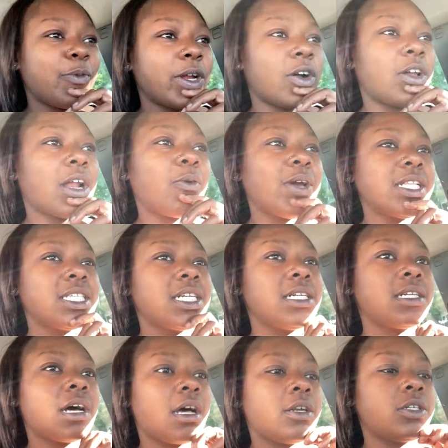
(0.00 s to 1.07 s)
we're on our way to the
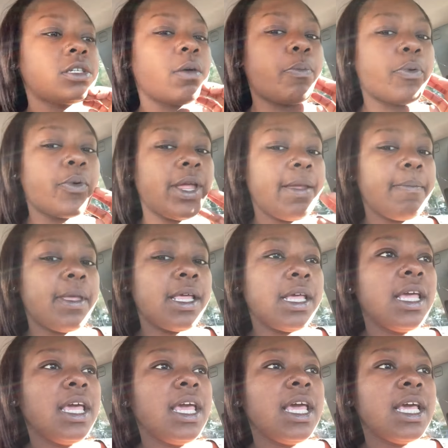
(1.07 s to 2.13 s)
doctor's appointment.
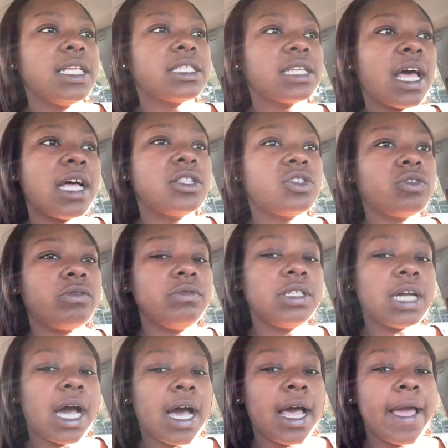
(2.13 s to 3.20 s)
It's not until
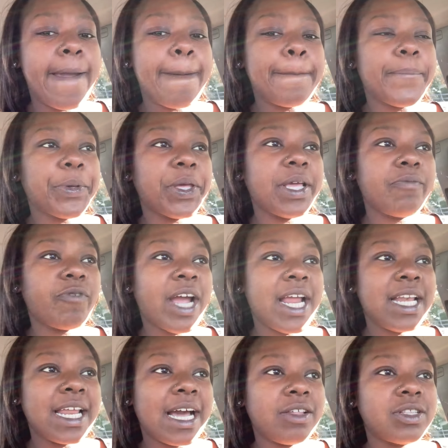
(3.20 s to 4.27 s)
9, but right
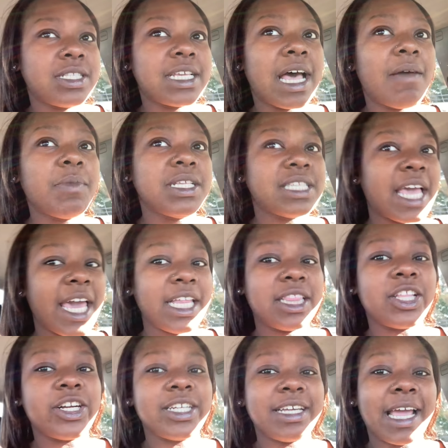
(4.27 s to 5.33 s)
now the time is
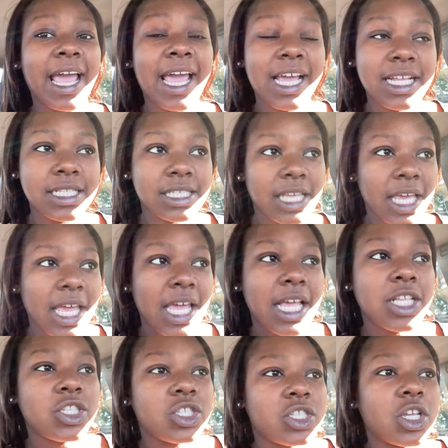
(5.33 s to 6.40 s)
8:38.
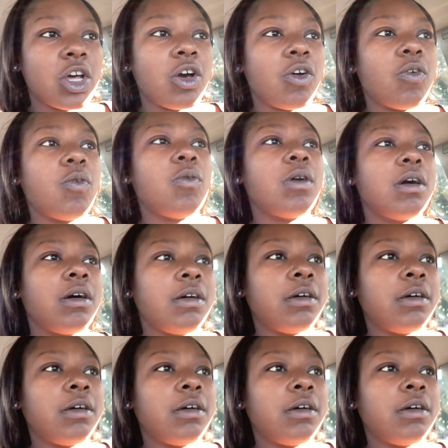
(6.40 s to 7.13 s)
So